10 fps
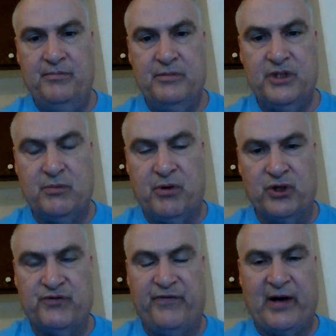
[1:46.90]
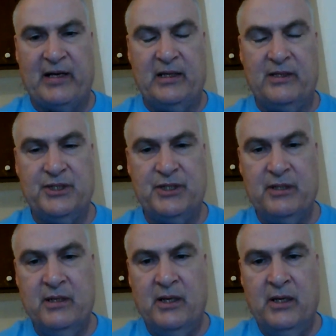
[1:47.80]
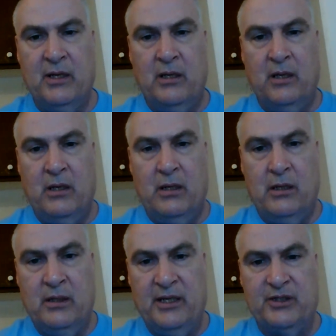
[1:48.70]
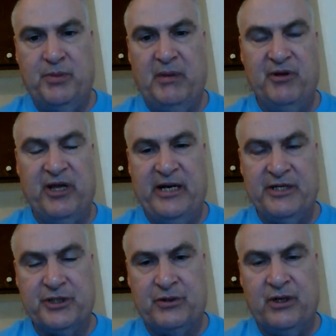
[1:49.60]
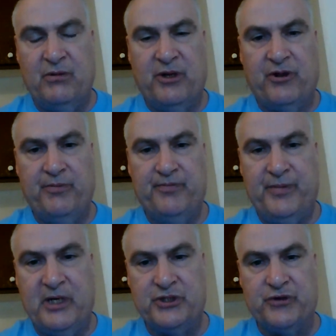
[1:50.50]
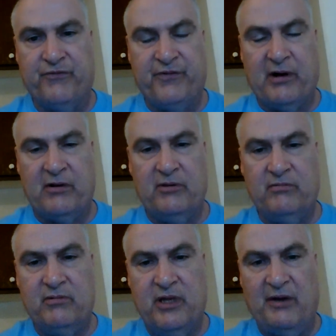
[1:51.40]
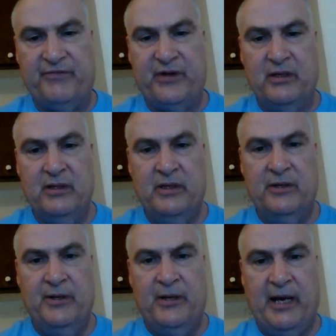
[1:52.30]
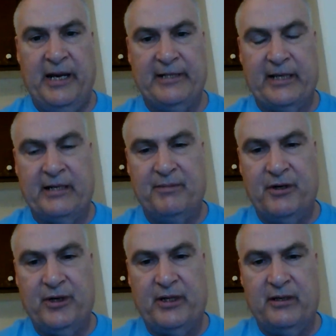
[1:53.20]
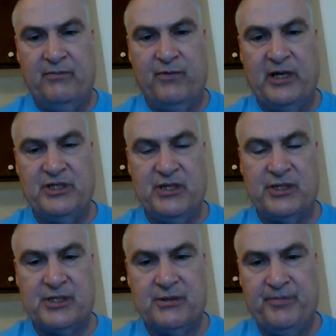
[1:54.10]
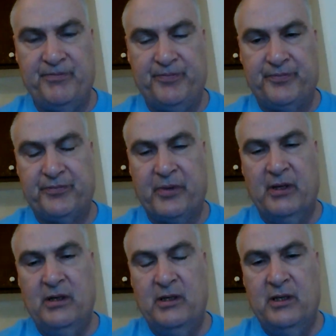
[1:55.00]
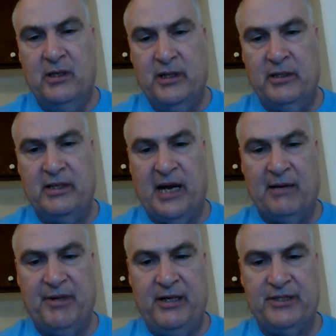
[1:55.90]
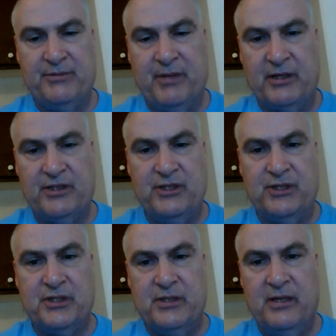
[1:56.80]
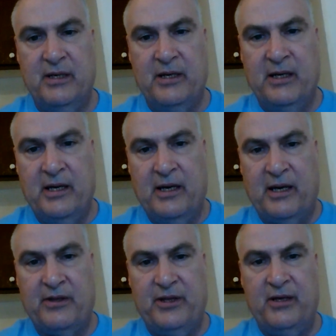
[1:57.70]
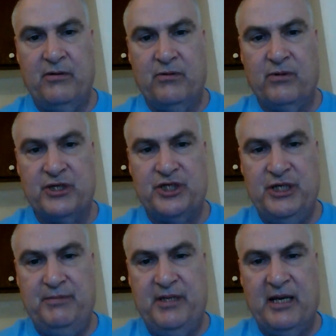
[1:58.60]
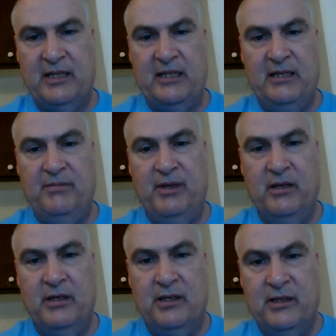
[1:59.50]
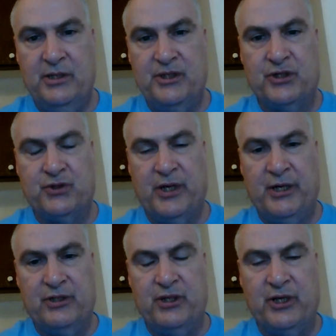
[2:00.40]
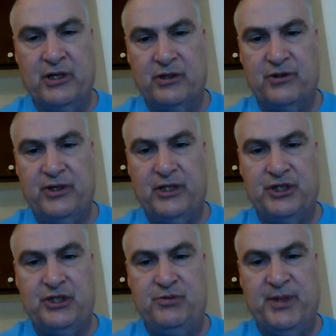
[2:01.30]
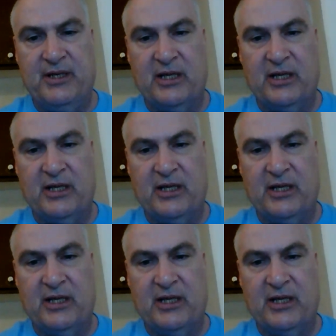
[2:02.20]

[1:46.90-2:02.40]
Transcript: supports violence against people they disagree with because they're far left, anti-American, racist, and communist and Marxist. I think Rashida Tlaib is a traitor to the country that she's been